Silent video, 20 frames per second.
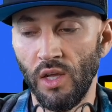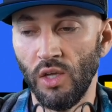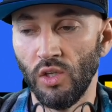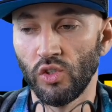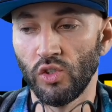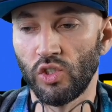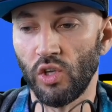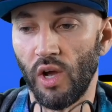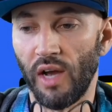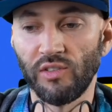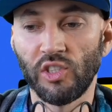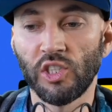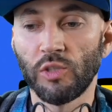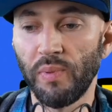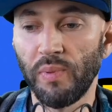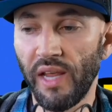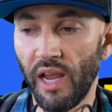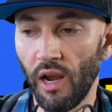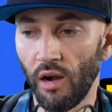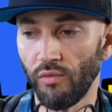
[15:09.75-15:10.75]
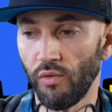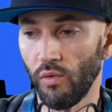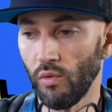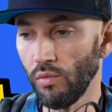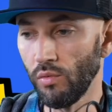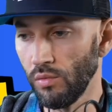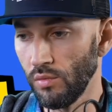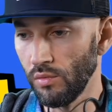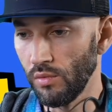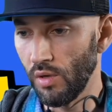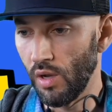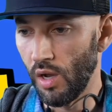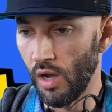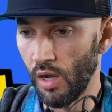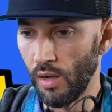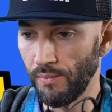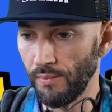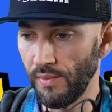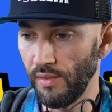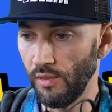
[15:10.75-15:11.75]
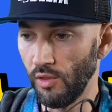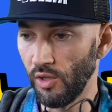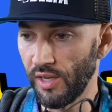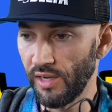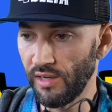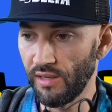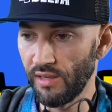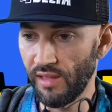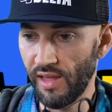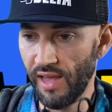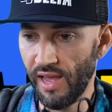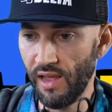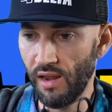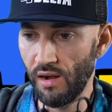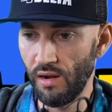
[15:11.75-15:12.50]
So I'd just be careful. Look into that.